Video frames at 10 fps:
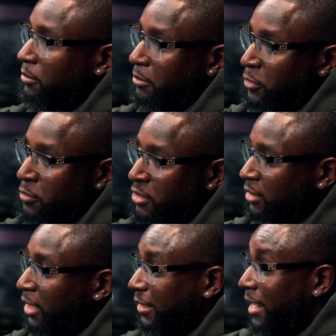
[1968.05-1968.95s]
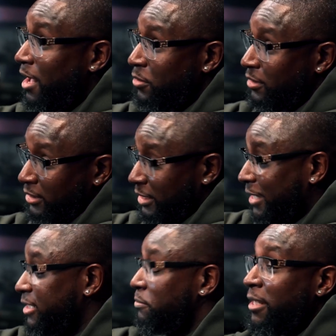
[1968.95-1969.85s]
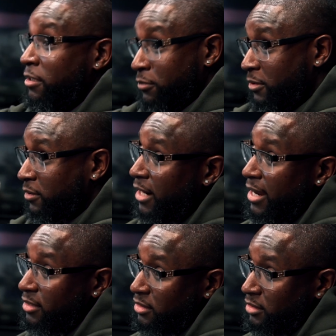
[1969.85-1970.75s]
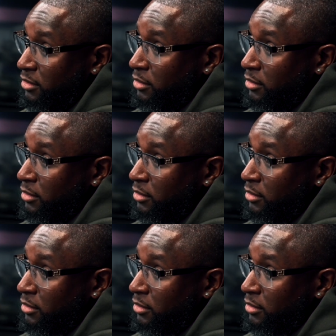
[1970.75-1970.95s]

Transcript: music, like how like he's making it from scratch.